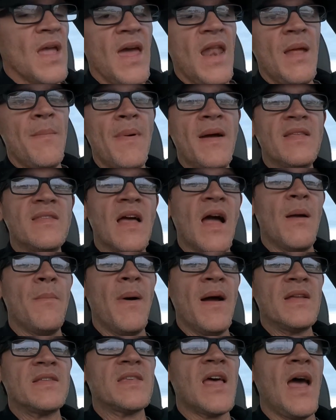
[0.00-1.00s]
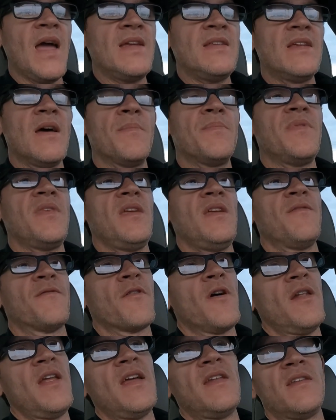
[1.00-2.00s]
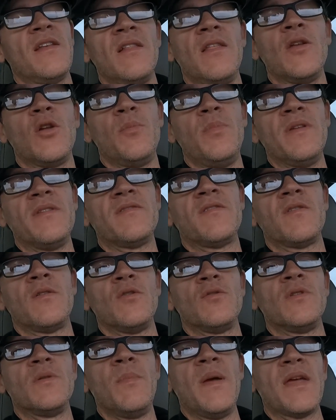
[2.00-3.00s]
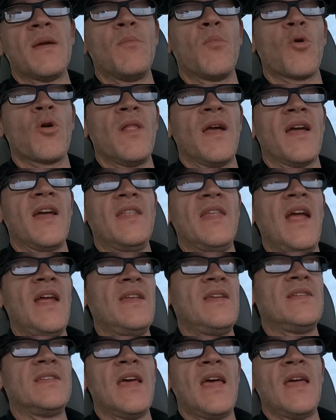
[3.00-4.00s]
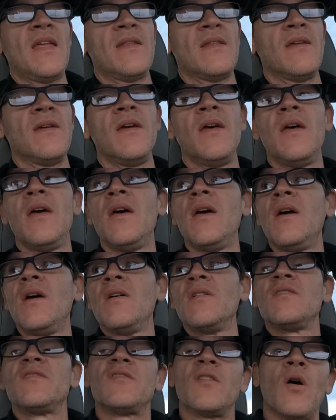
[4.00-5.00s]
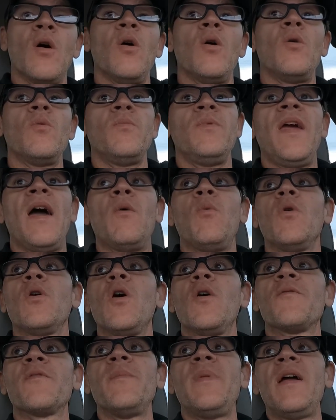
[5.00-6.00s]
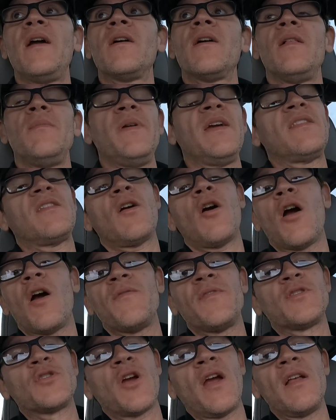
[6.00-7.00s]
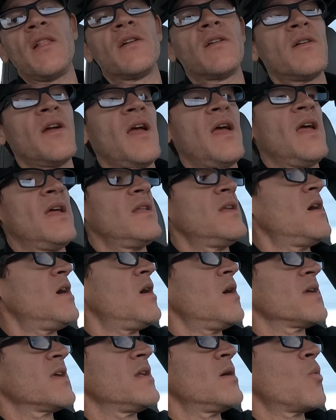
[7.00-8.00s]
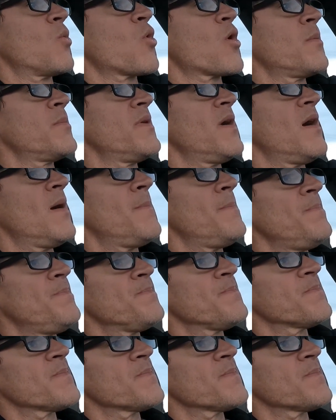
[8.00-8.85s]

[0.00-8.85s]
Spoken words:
And I might tighten up the front end a little bit too, to make it more like a 90-10. So yeah, we'll go from there. Let me get the car off the trailer and get it warmed up,